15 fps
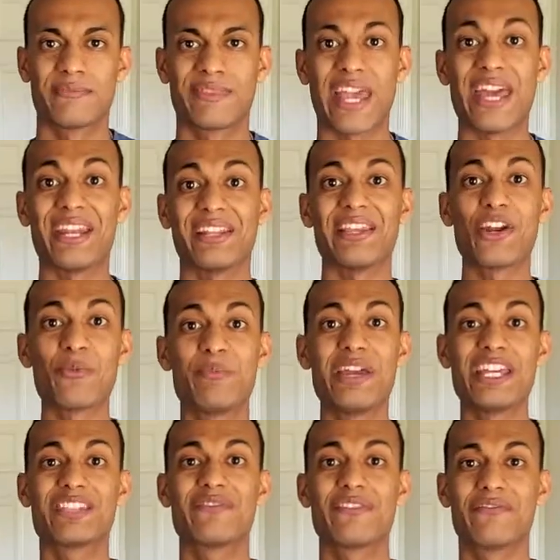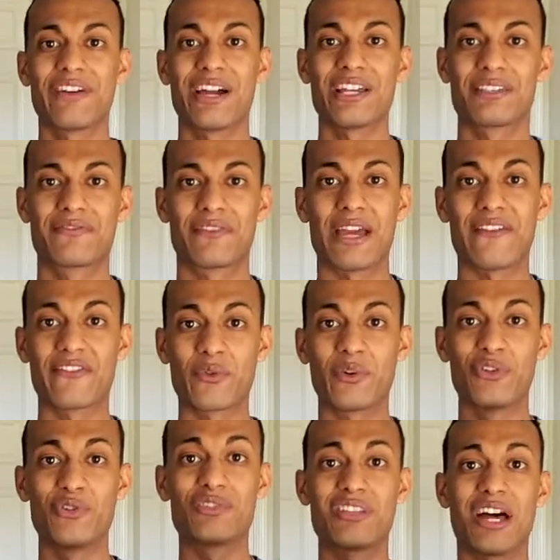And a little piece of advice for everyone
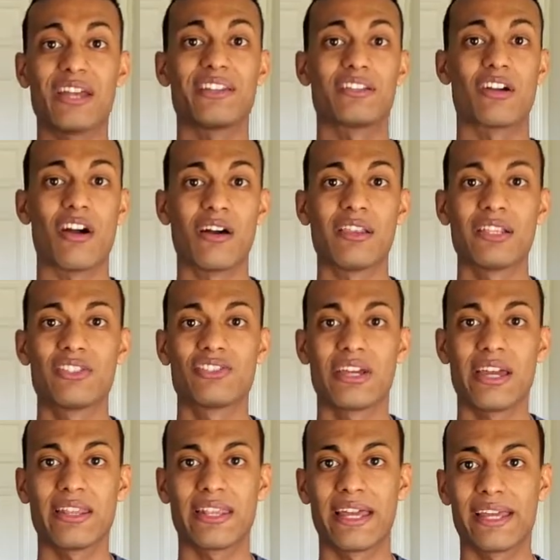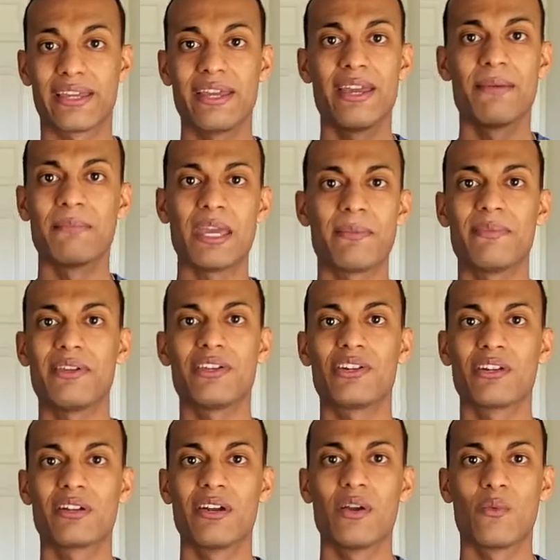who's not in college yet, like maybe
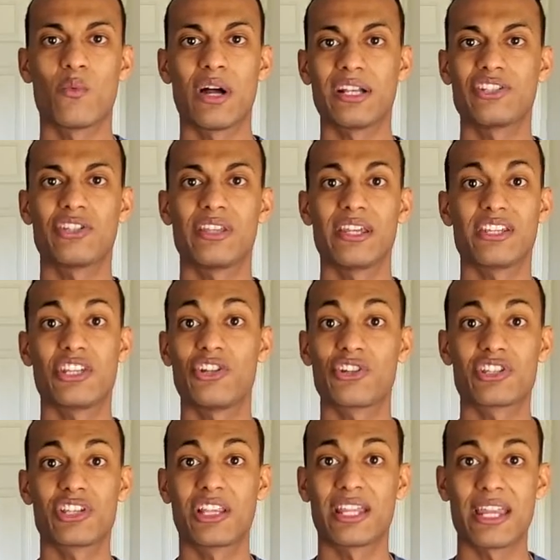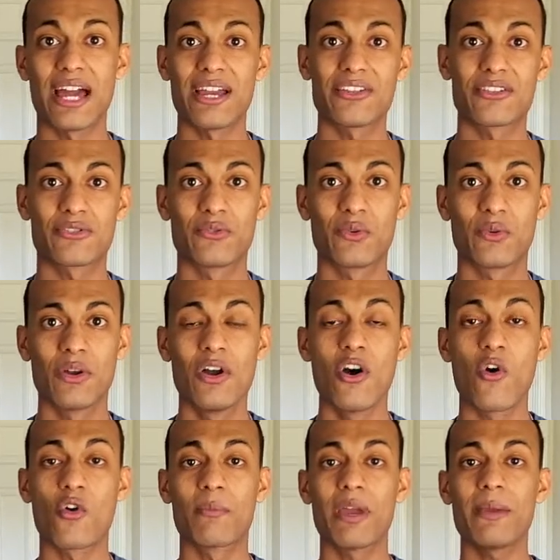you're watching this and you're still in high school,
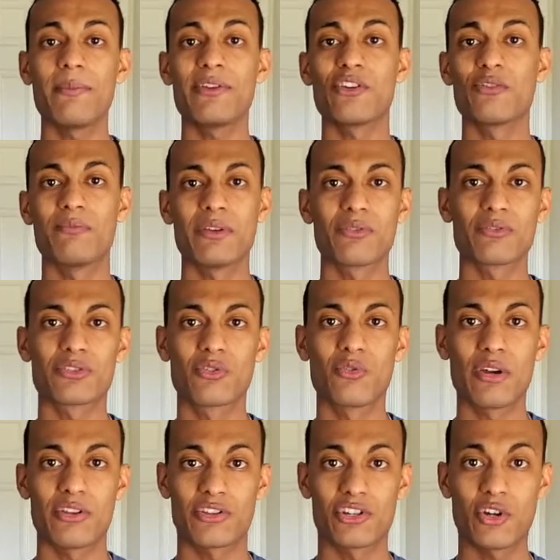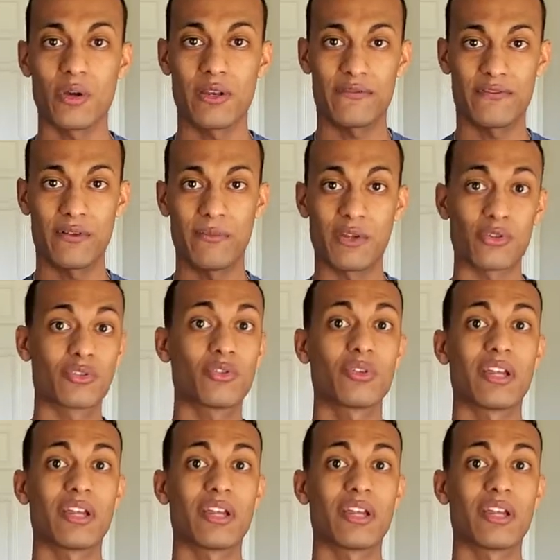or maybe you're in middle school and you're going from middle school to